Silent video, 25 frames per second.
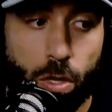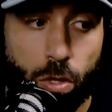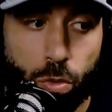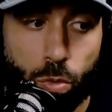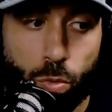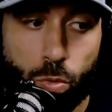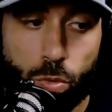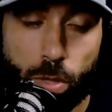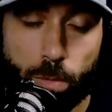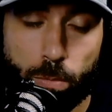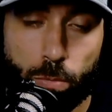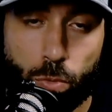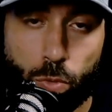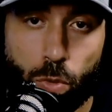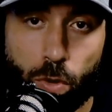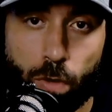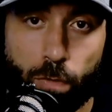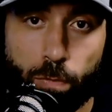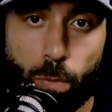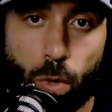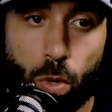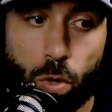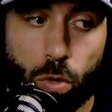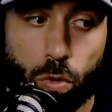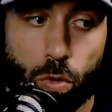do some sort of
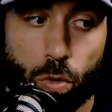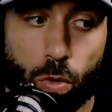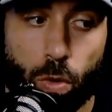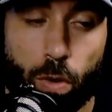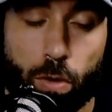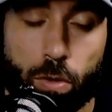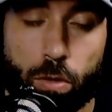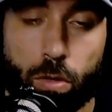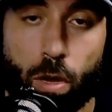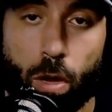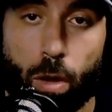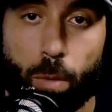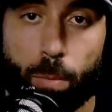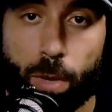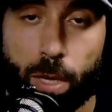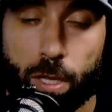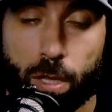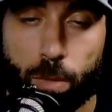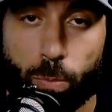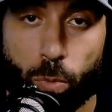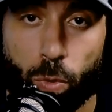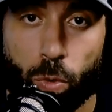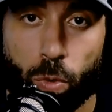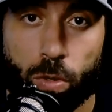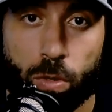martial arts, combat
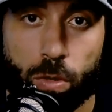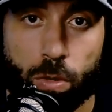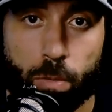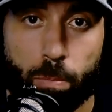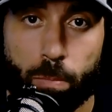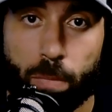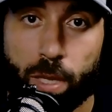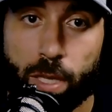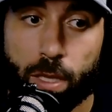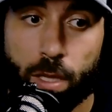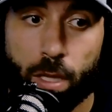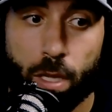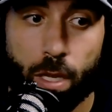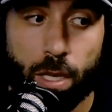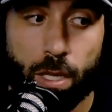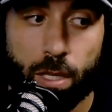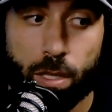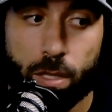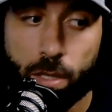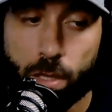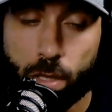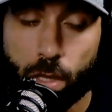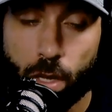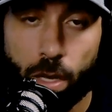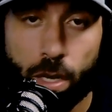sports, mentally
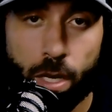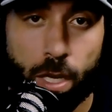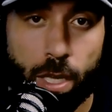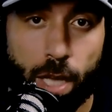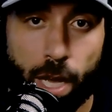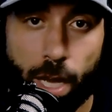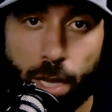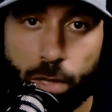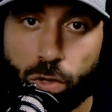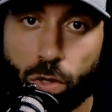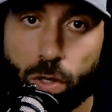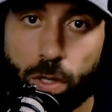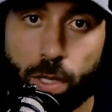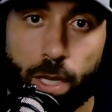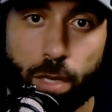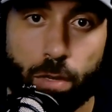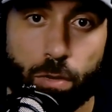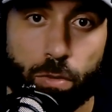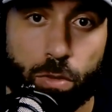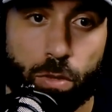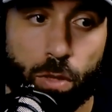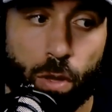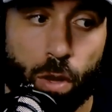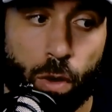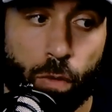study, educate
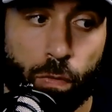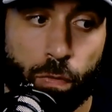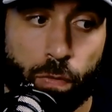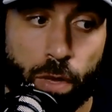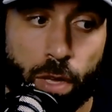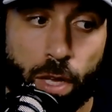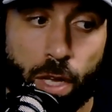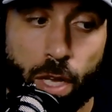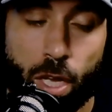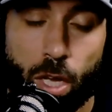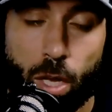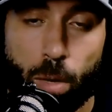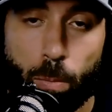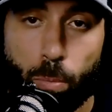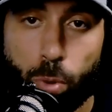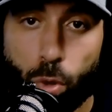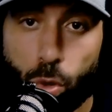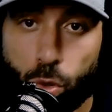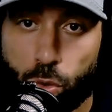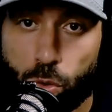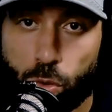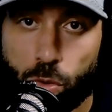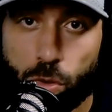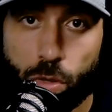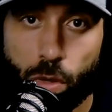yourself,
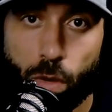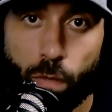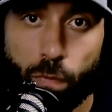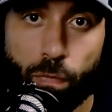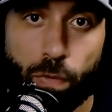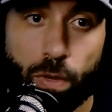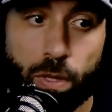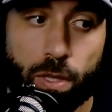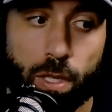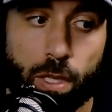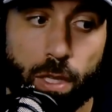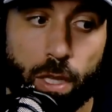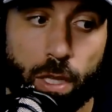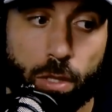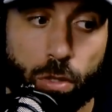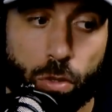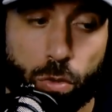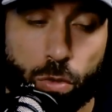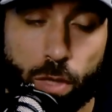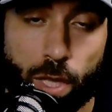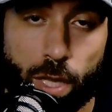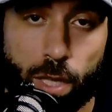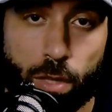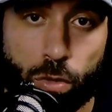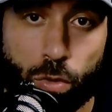push yourself physically to
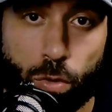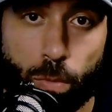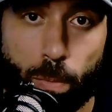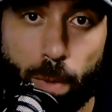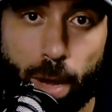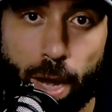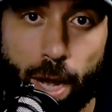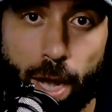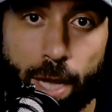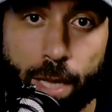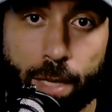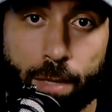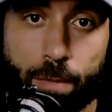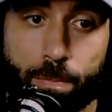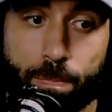test your mind.